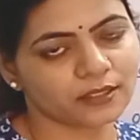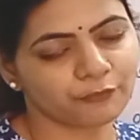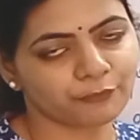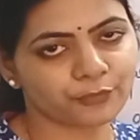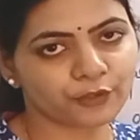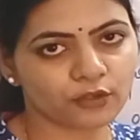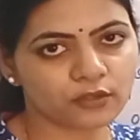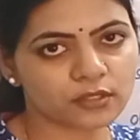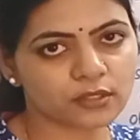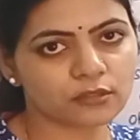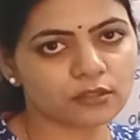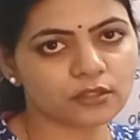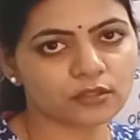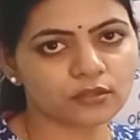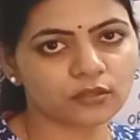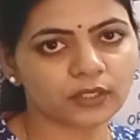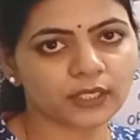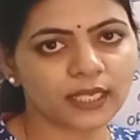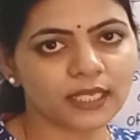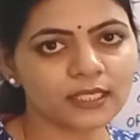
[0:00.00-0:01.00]
The process
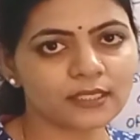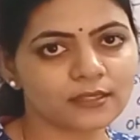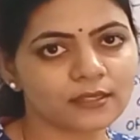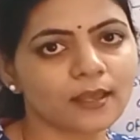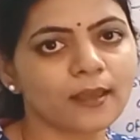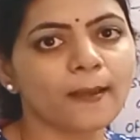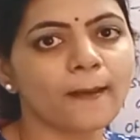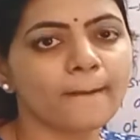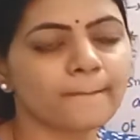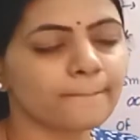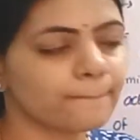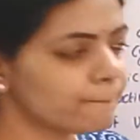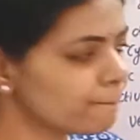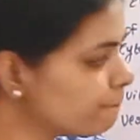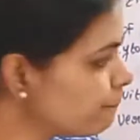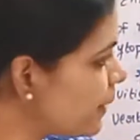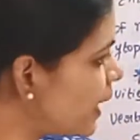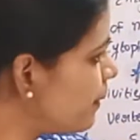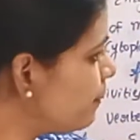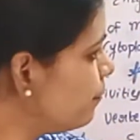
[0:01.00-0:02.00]
is known as
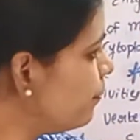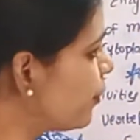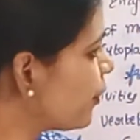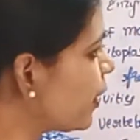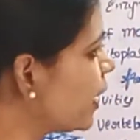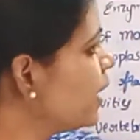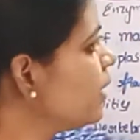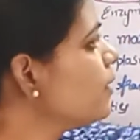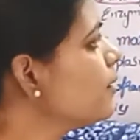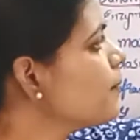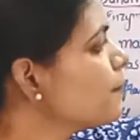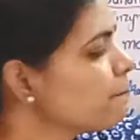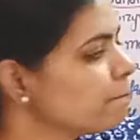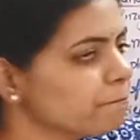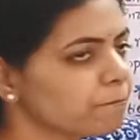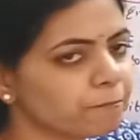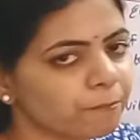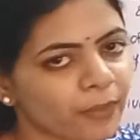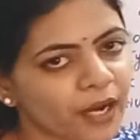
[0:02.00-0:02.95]
membrane